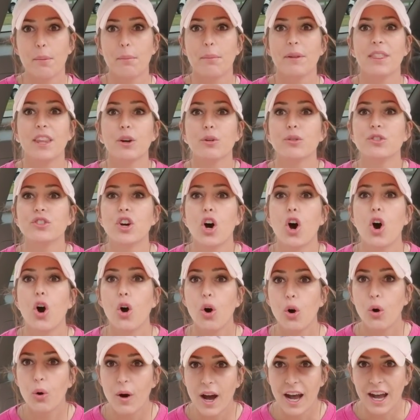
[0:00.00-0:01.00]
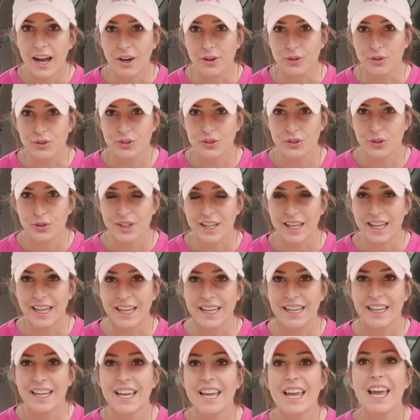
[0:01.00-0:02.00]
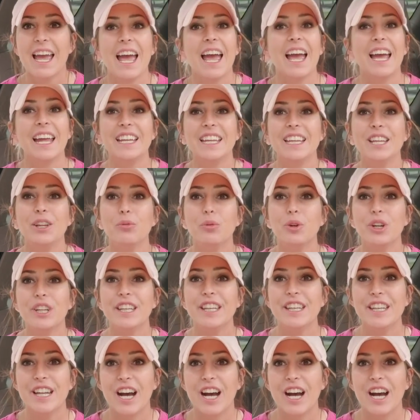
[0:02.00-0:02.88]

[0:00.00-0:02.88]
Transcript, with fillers: but there was a whole house okay and he would